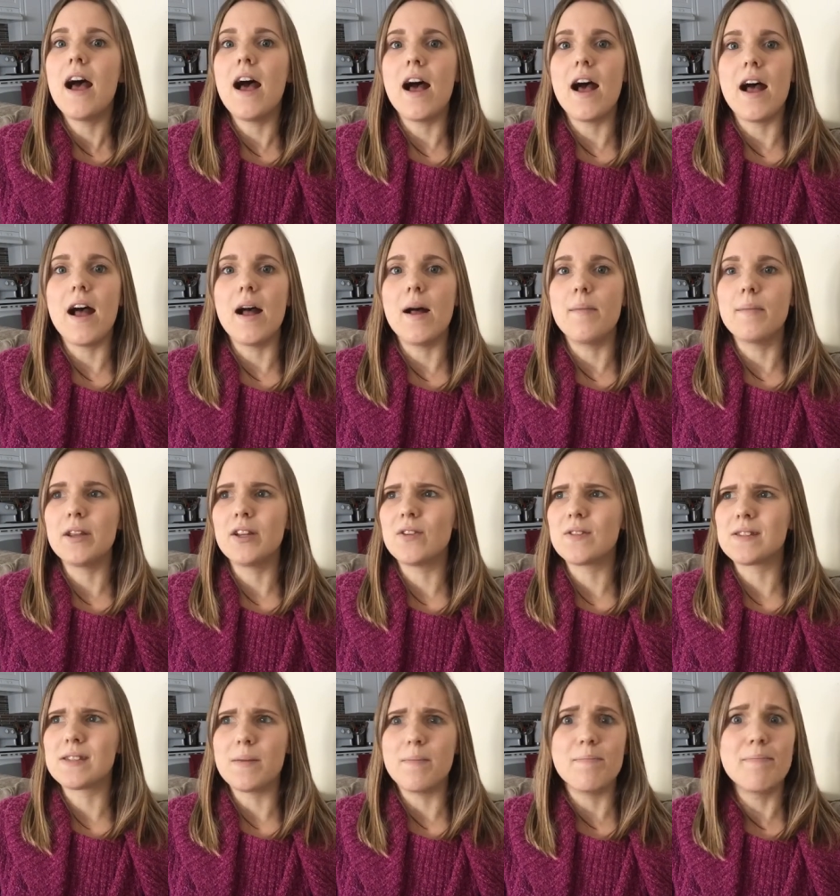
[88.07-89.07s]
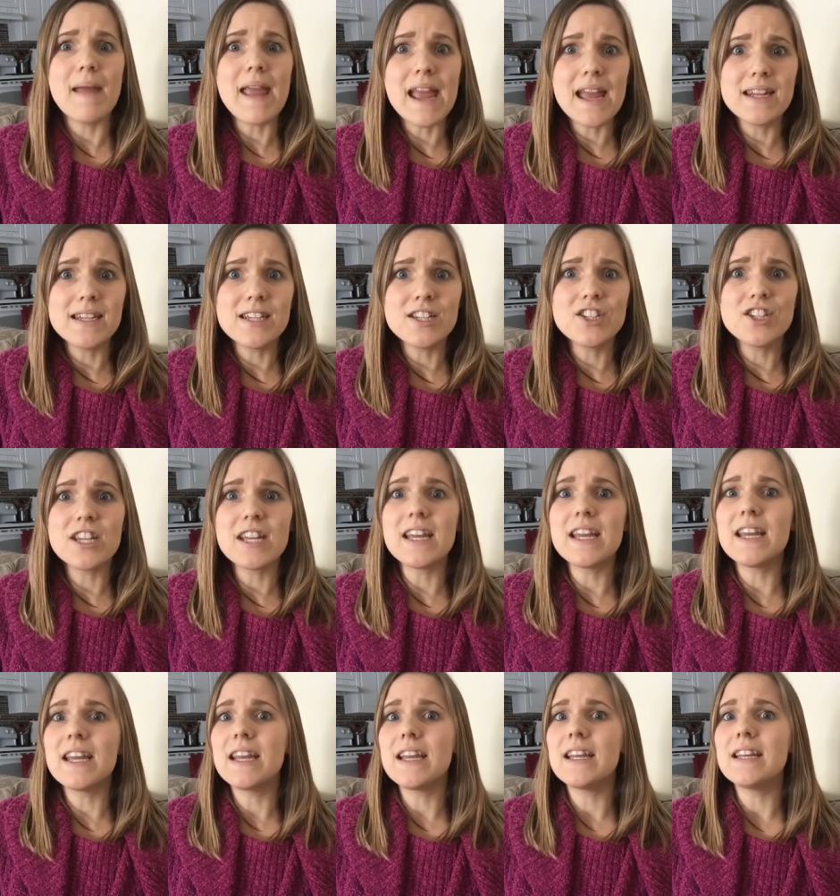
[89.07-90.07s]
um, you know, some
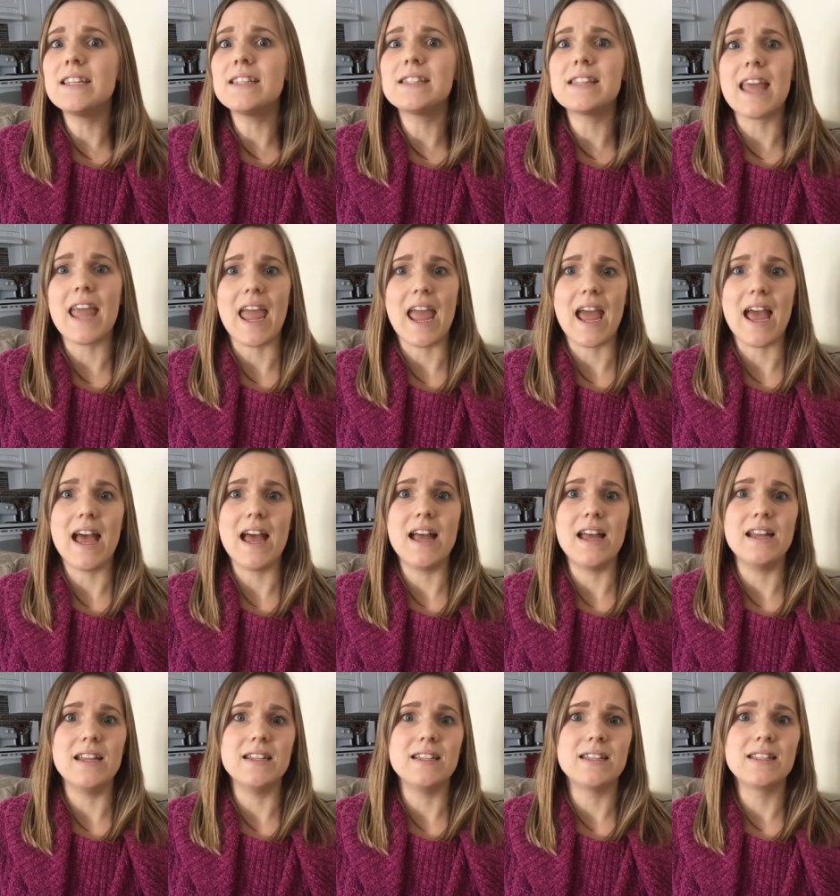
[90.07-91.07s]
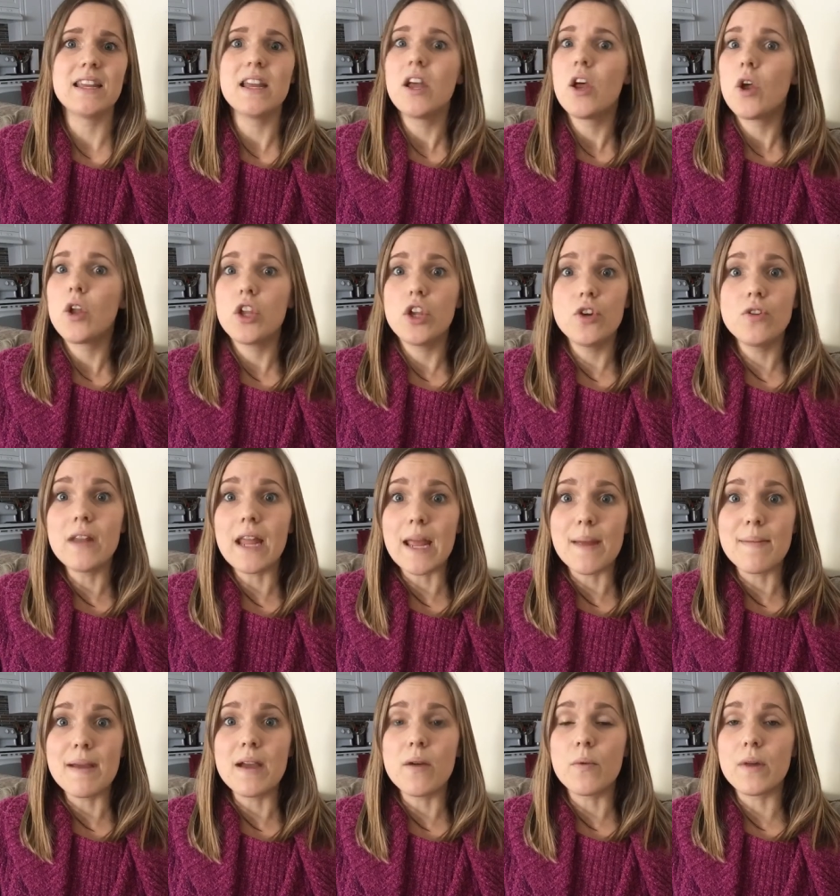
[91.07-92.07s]
bandages and you
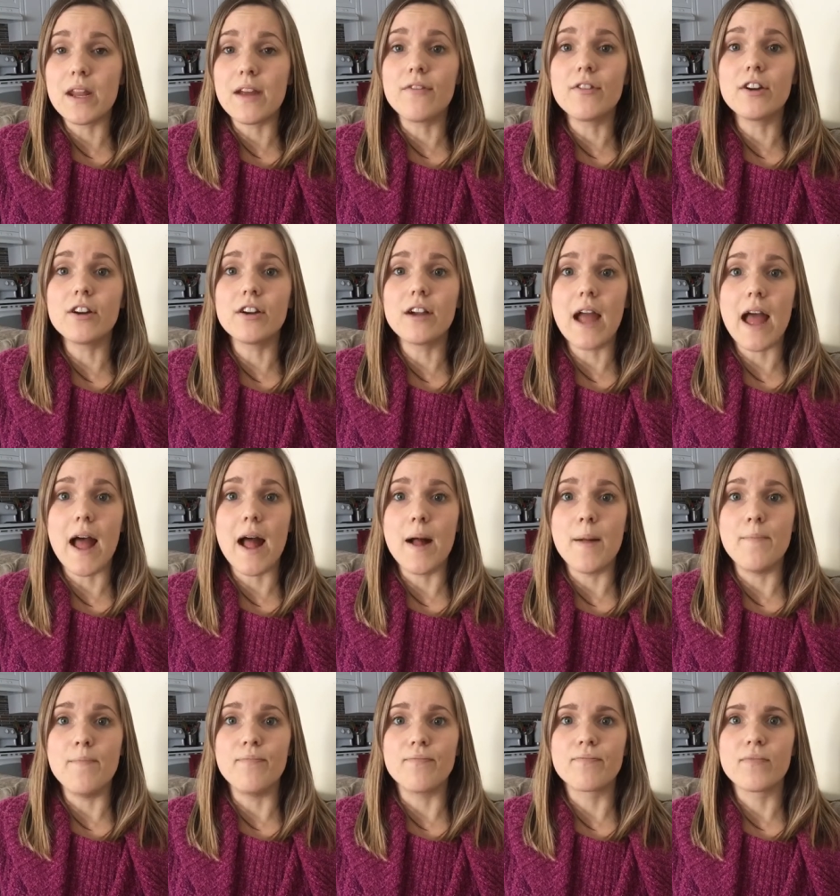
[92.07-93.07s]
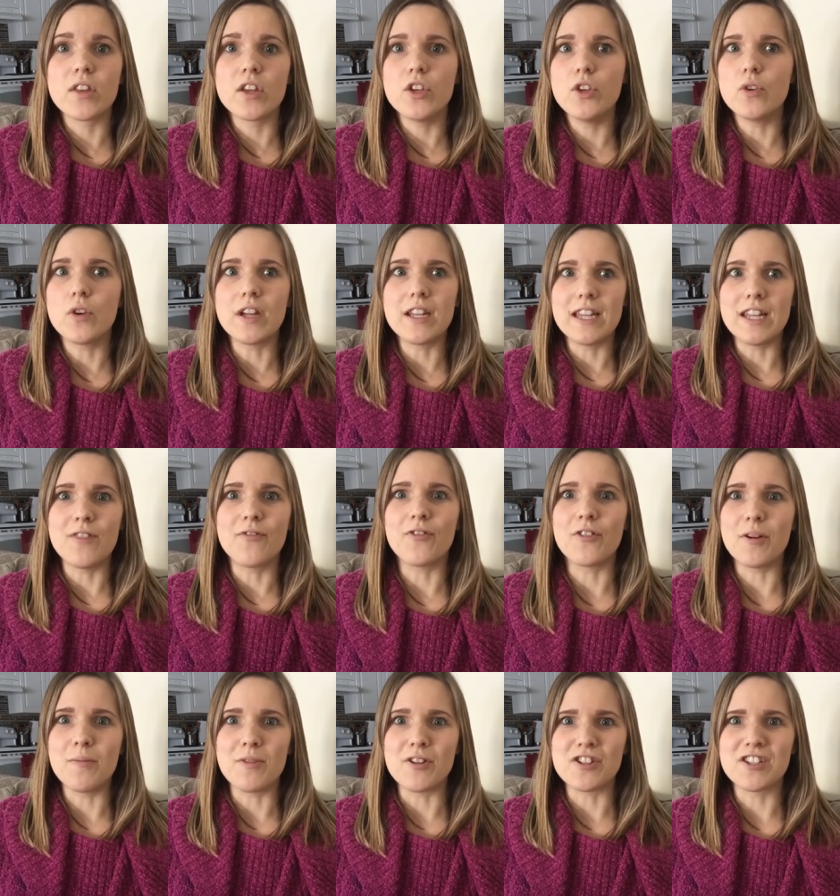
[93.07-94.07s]
name it, whatever um, you could need
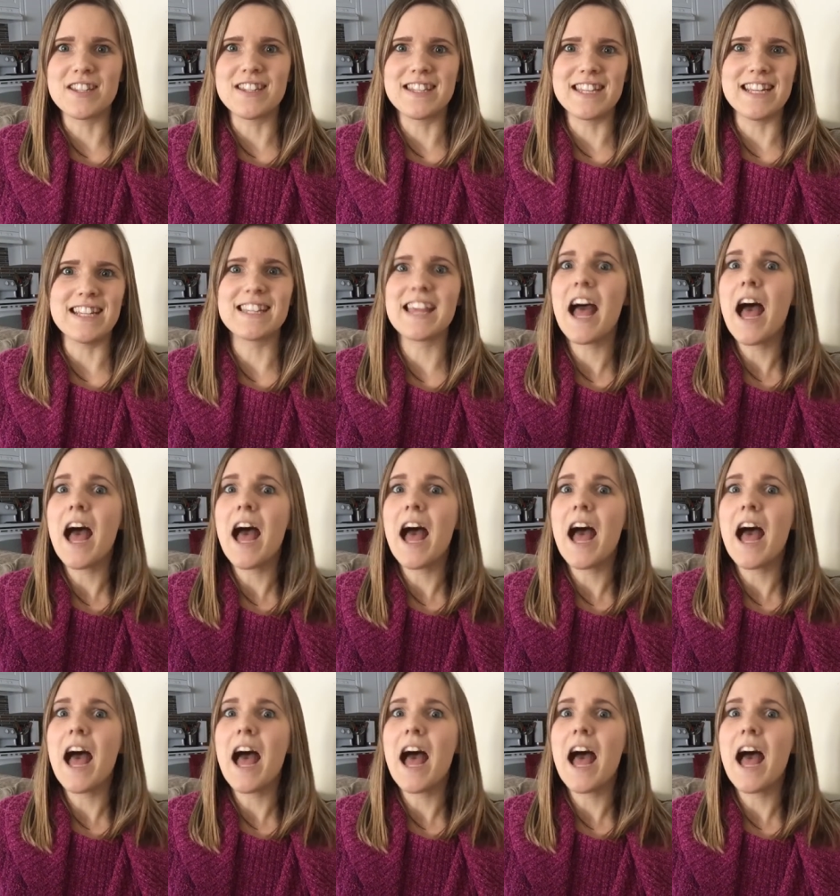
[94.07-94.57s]
for emergencies.